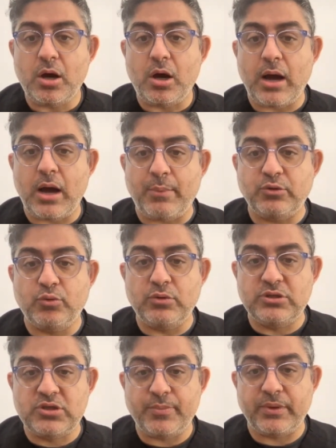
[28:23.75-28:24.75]
Uh, am I
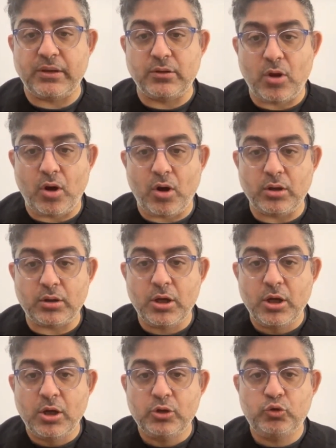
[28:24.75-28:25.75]
doing something wrong?
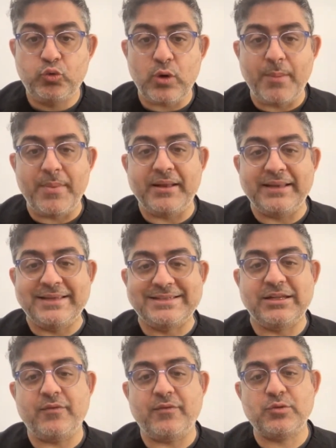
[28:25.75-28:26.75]
2 ml is
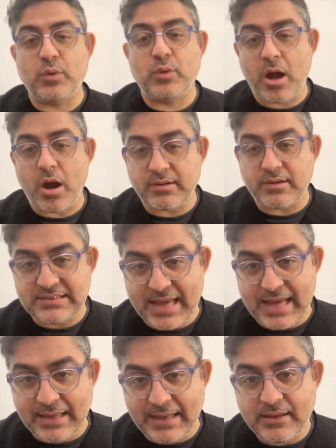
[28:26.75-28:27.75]
enough. So well, I
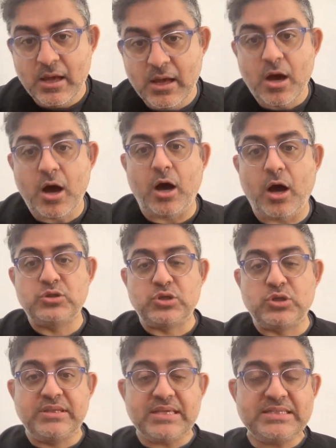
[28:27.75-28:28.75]
understand. Uh,
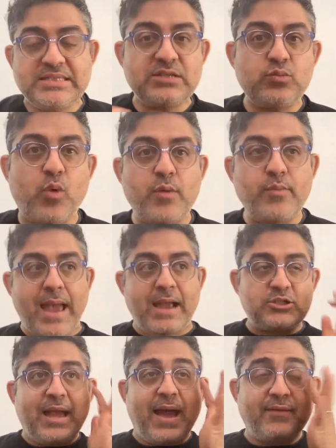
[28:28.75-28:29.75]
so this is why we
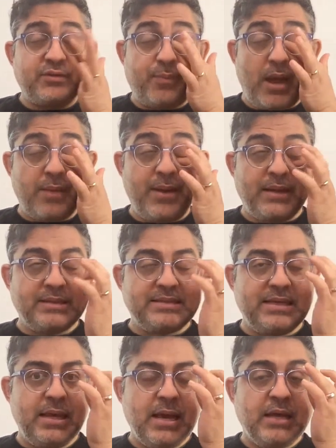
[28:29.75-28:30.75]
actually have the pipette.
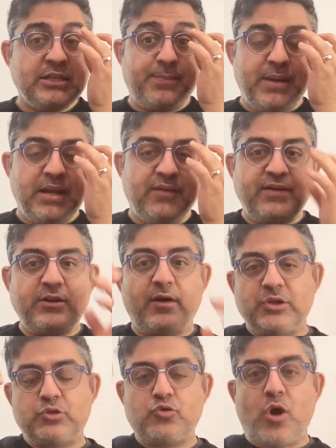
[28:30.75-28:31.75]
See, the benefit of
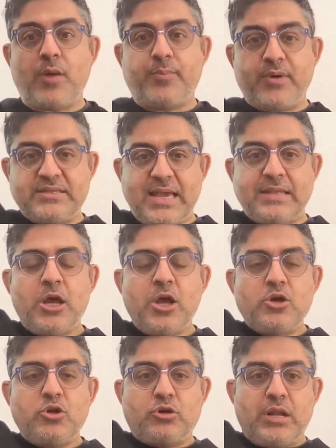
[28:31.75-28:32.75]
the dropper is that
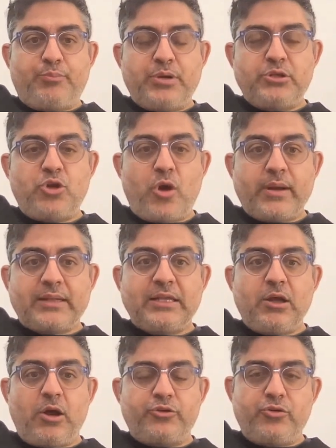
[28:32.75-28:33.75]
you're going to put it directly
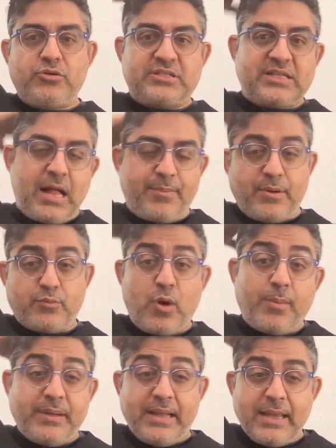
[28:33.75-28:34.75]
onto your scalp and rub
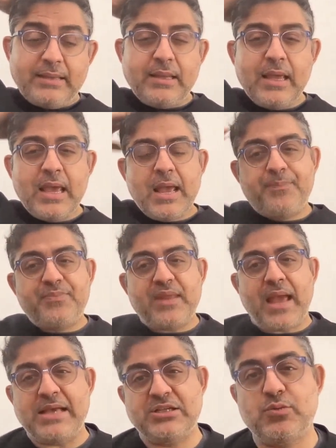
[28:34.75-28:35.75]
it in. Hmm,
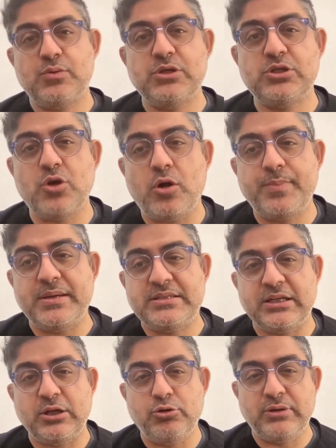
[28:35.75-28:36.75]
as a result,
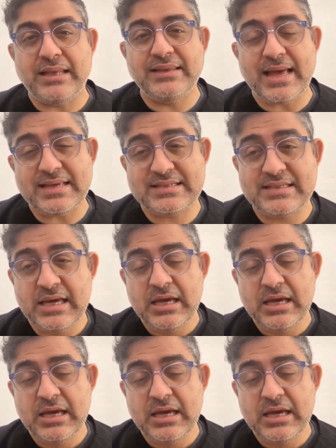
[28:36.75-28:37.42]
basically, you get less